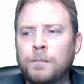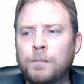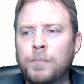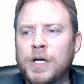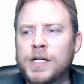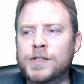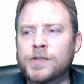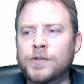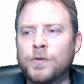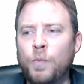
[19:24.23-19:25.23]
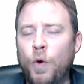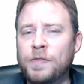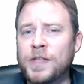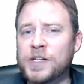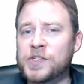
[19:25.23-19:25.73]
But
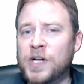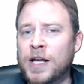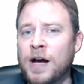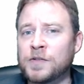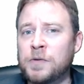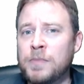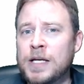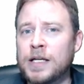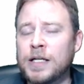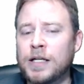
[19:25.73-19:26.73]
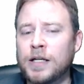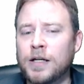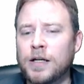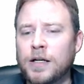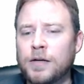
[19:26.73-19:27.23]
one thing stuck out to me,
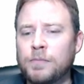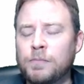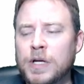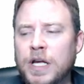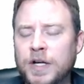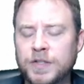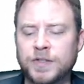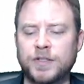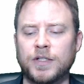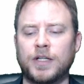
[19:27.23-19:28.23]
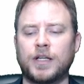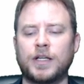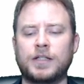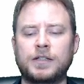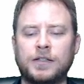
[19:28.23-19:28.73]
because
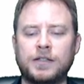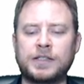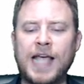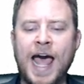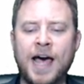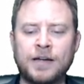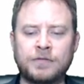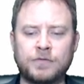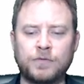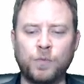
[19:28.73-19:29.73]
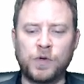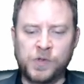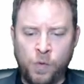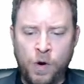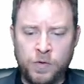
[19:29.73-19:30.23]
Dad was
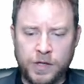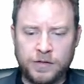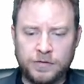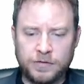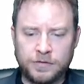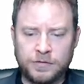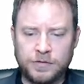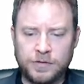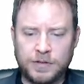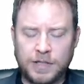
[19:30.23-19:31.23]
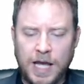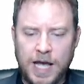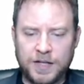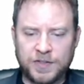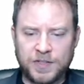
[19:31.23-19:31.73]
quoted
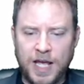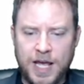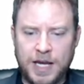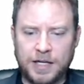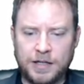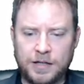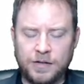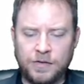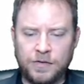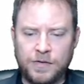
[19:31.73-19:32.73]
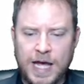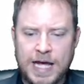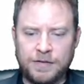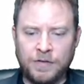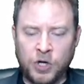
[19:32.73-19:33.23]
as saying
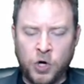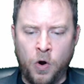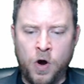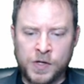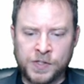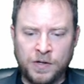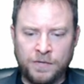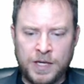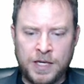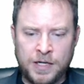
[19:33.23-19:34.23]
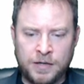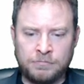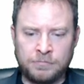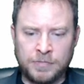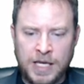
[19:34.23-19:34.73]
that the cost of
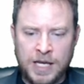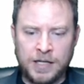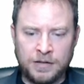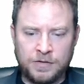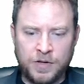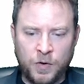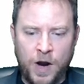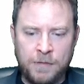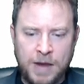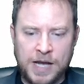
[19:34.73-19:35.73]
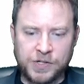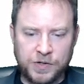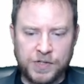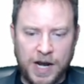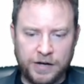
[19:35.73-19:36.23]
him getting the
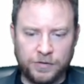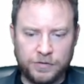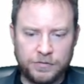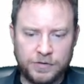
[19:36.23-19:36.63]
grandmaster title